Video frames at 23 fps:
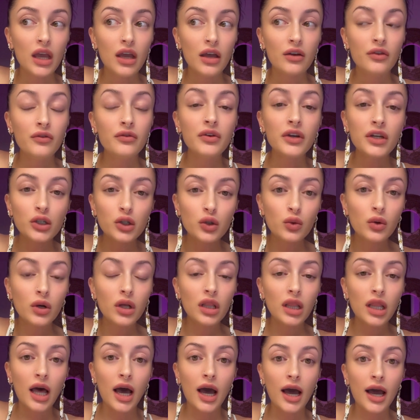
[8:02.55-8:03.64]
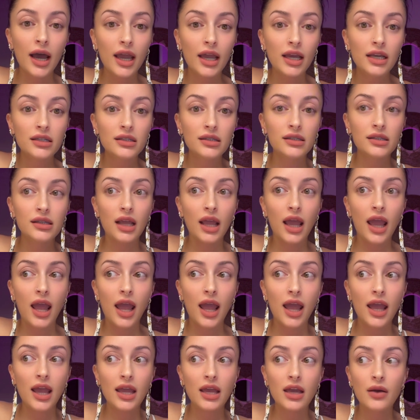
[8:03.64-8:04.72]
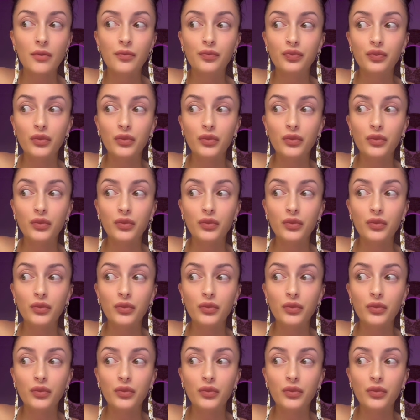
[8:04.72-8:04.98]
visualize a